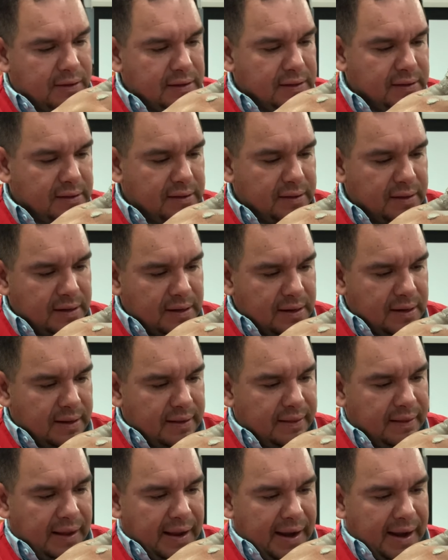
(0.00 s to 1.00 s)

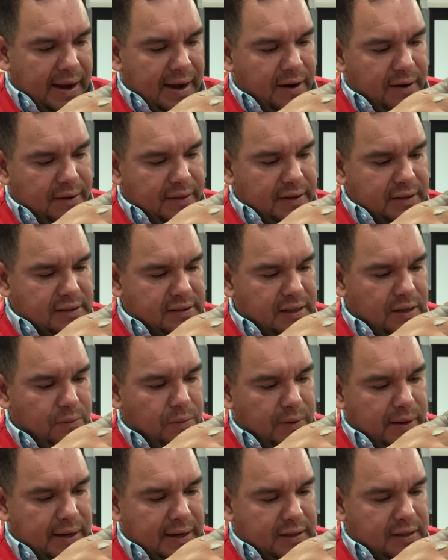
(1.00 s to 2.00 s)
the air and the sun
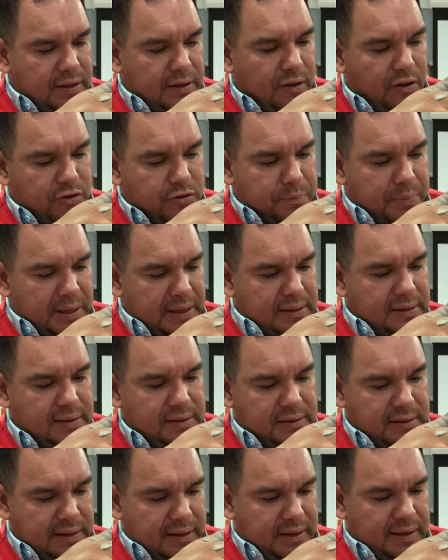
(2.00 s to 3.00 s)
will get to those
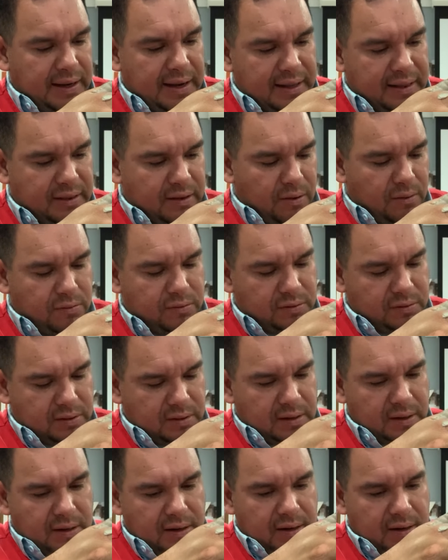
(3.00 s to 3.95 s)
pieces and get those